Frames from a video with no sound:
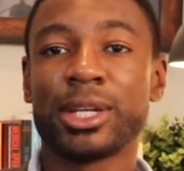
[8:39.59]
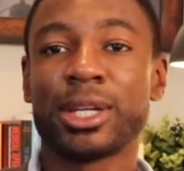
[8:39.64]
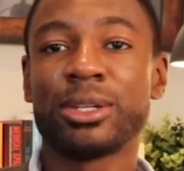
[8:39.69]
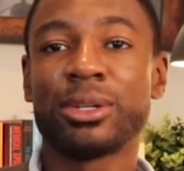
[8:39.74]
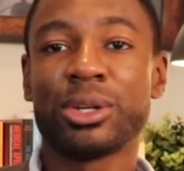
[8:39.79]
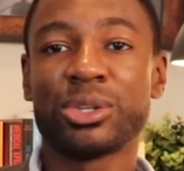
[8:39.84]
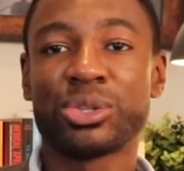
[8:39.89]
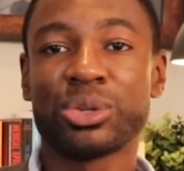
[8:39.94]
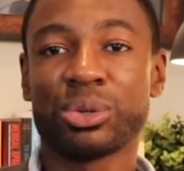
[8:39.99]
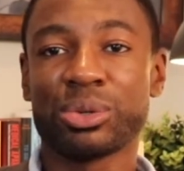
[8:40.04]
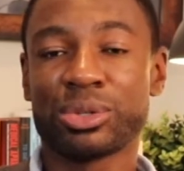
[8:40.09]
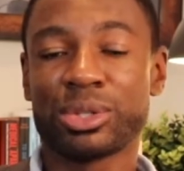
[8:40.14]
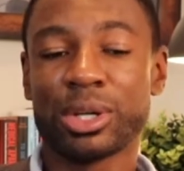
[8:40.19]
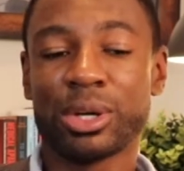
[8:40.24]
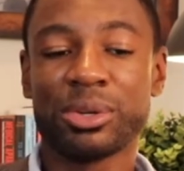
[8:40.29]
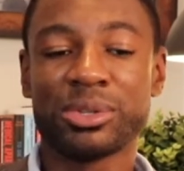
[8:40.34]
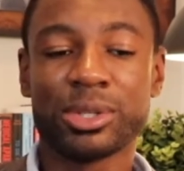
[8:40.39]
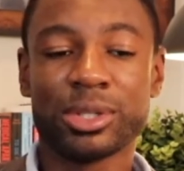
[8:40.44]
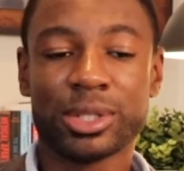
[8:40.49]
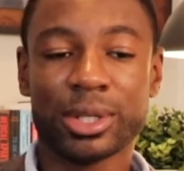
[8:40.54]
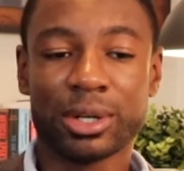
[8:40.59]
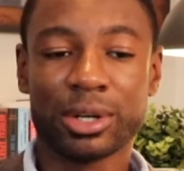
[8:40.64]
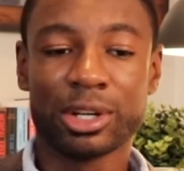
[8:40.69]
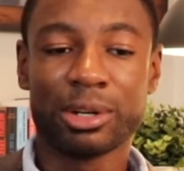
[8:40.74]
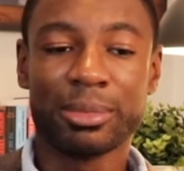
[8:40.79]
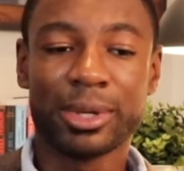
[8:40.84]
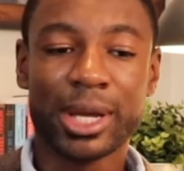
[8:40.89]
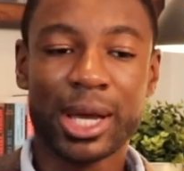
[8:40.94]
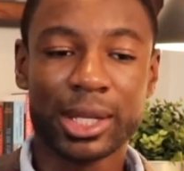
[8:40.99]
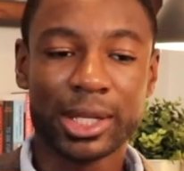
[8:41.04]
initial doses that are going to
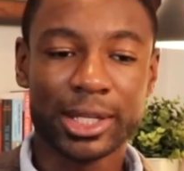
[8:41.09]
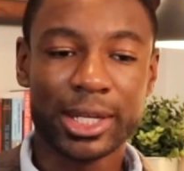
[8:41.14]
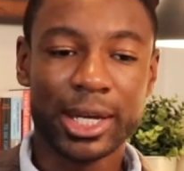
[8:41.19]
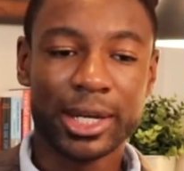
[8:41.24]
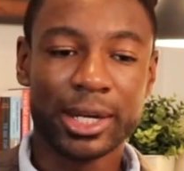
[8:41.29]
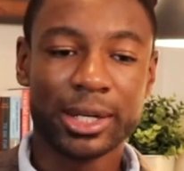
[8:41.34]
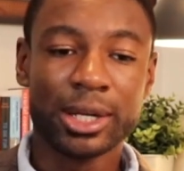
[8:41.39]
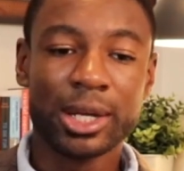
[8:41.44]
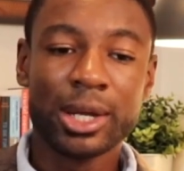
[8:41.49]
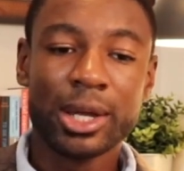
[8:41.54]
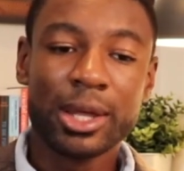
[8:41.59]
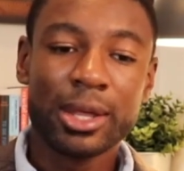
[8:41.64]
be allocated,